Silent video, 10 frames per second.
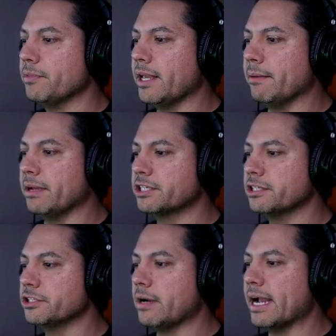and make sure
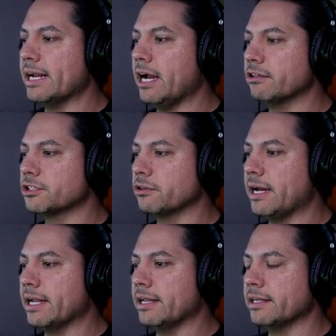you drag it out so
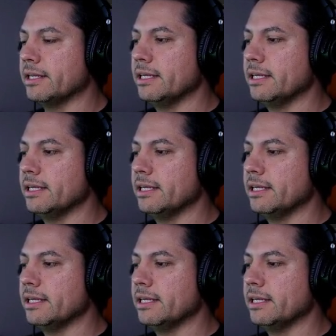that it